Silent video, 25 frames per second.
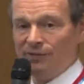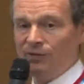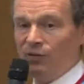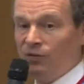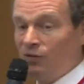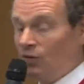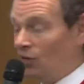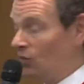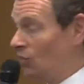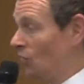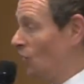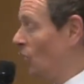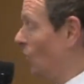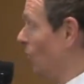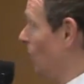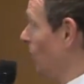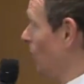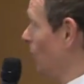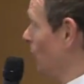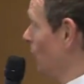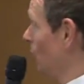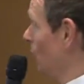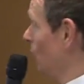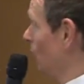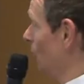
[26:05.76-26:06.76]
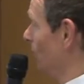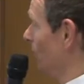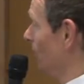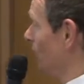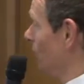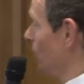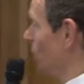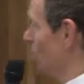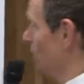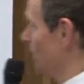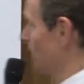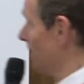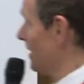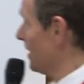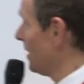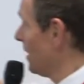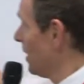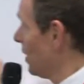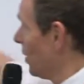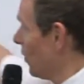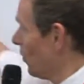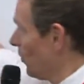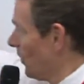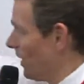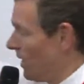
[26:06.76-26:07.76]
if you've just got one or two lesions,
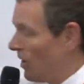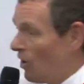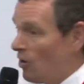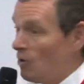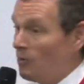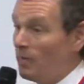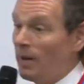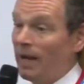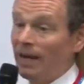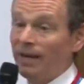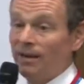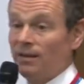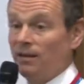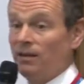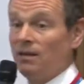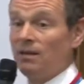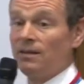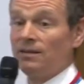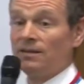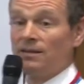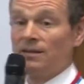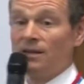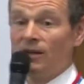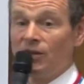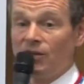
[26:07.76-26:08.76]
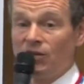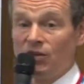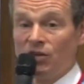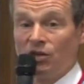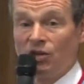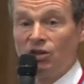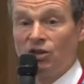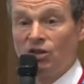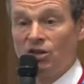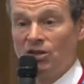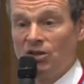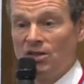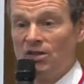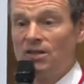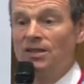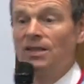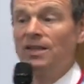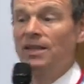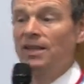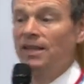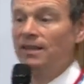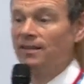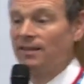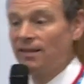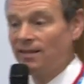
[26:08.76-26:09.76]
we go back and ask our
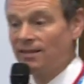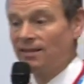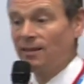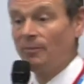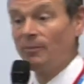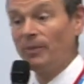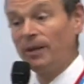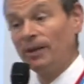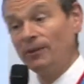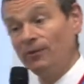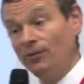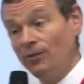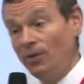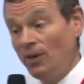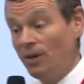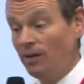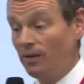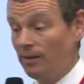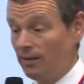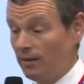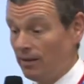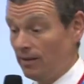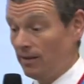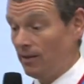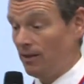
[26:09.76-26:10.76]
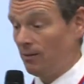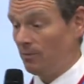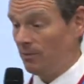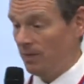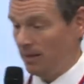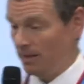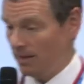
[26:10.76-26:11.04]
surgeons, is there something further that can be